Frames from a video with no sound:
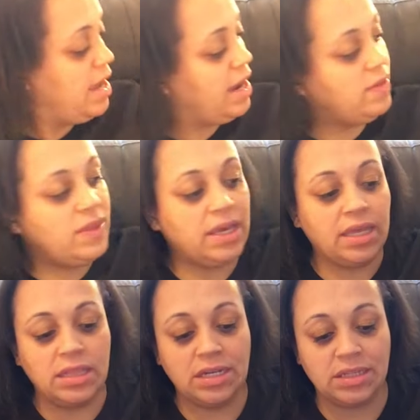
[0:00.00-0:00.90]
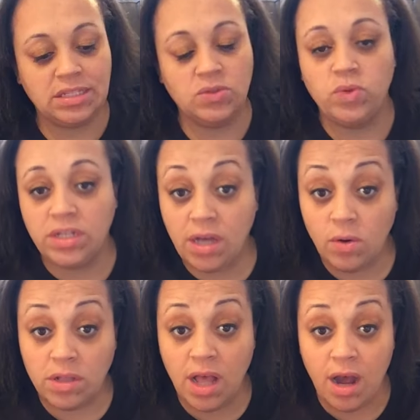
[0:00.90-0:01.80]
And then look at this
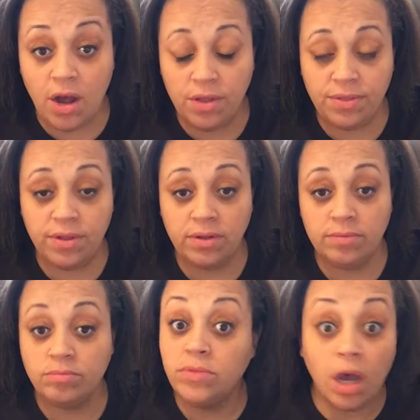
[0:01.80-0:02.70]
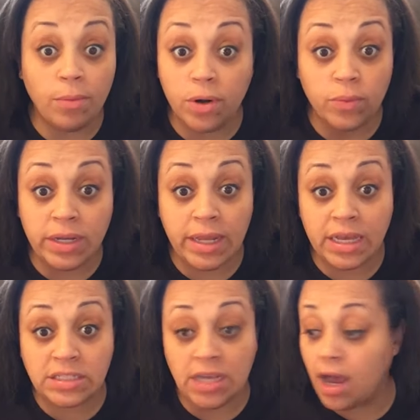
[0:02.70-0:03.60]
window cloth. No more
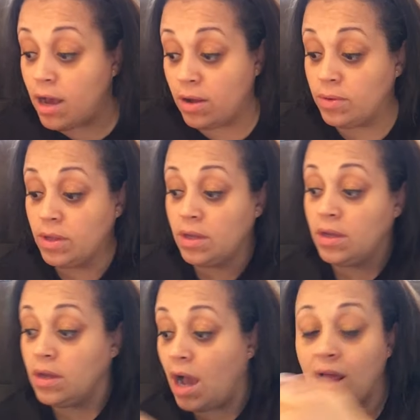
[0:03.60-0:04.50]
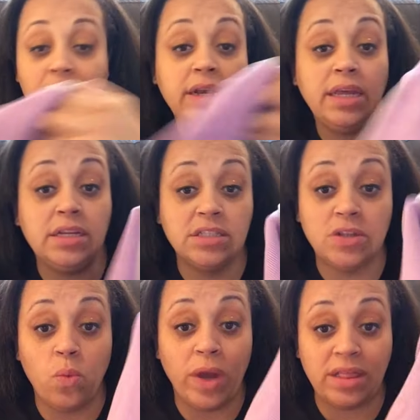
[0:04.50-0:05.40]
Windex, y'all. All I need is
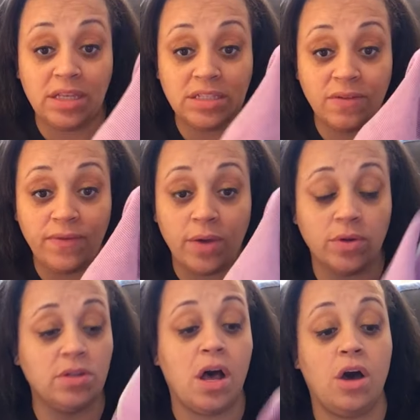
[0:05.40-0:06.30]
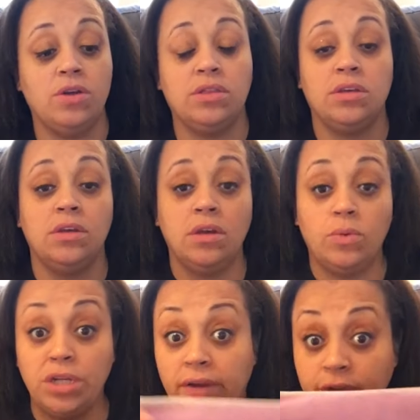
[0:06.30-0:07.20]
to wet this Enviro cloth.
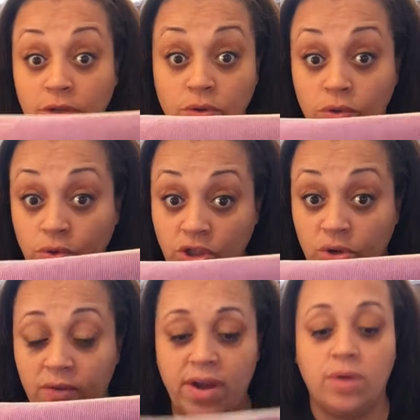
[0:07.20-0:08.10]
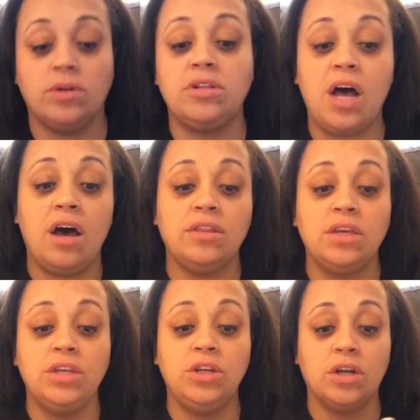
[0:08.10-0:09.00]
Whenever you use your Enviro
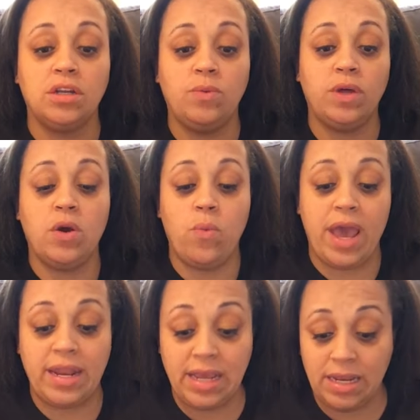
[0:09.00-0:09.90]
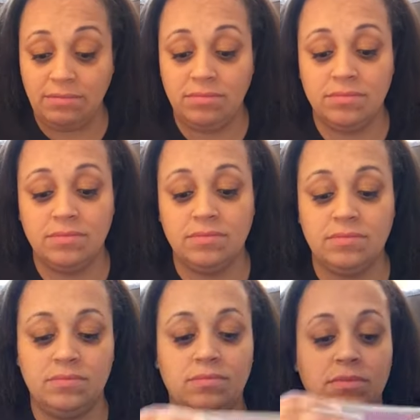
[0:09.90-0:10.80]
cloth, you're going to want to wet it.
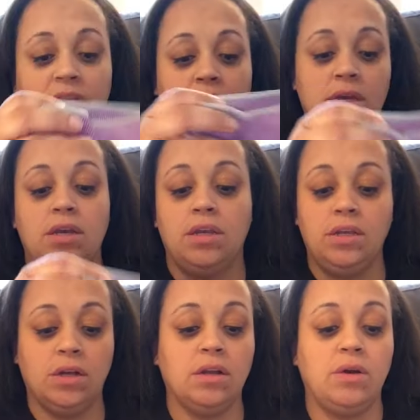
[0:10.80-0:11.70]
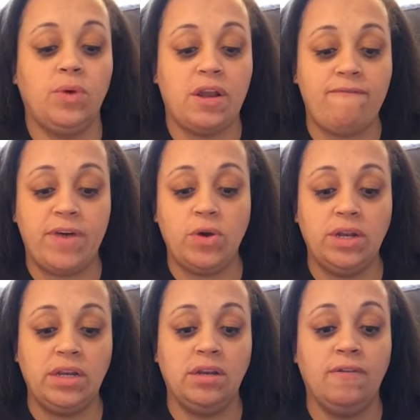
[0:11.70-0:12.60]
You're going to want to
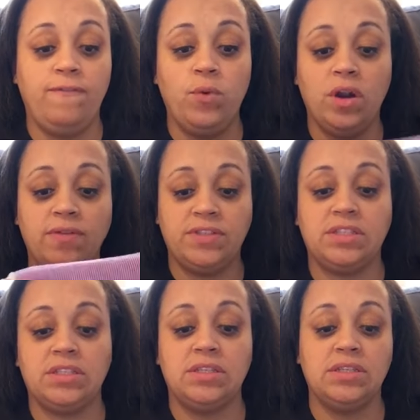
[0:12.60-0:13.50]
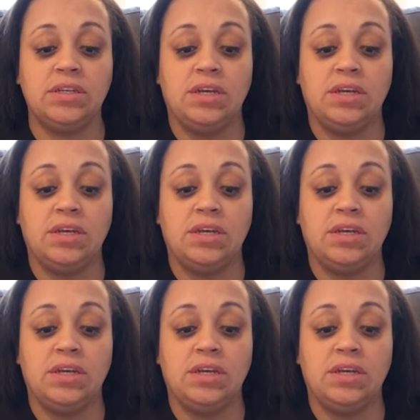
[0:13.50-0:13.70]
fold it into fourths.